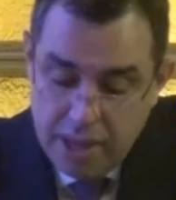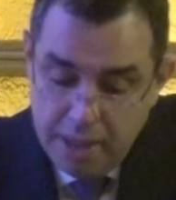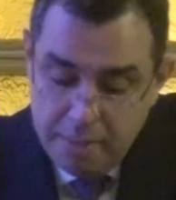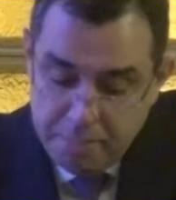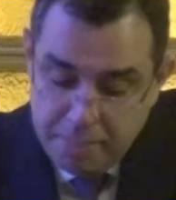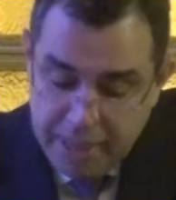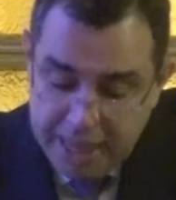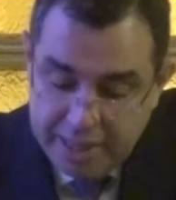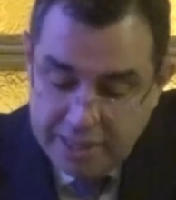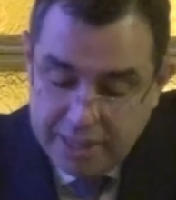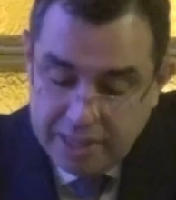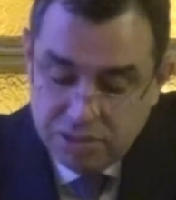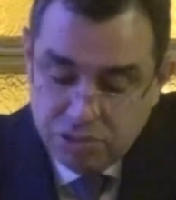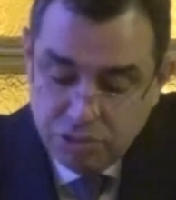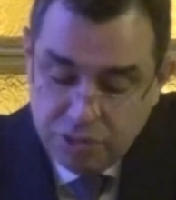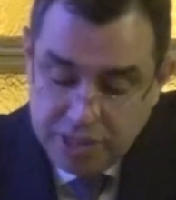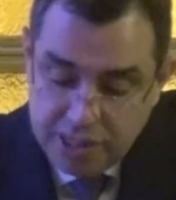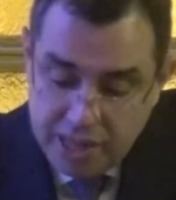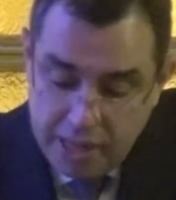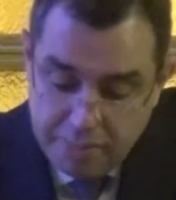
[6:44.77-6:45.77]
mainly to
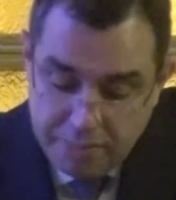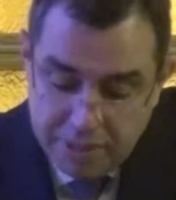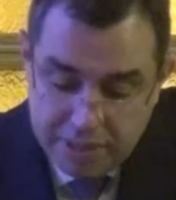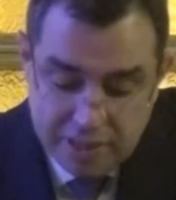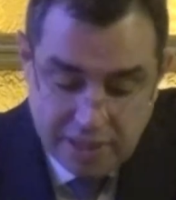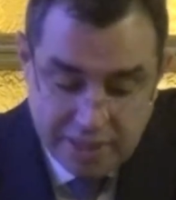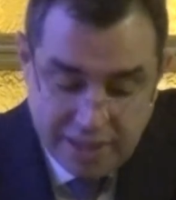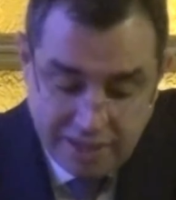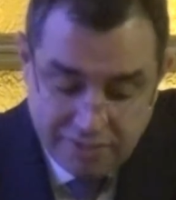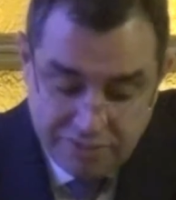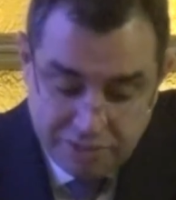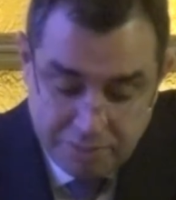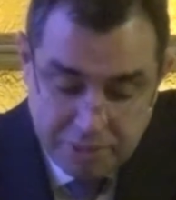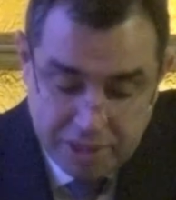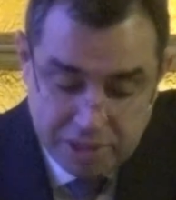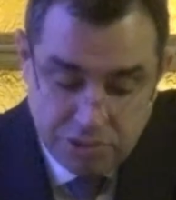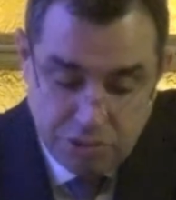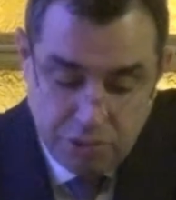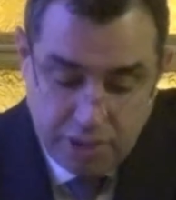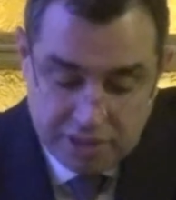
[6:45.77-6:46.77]
enable the government to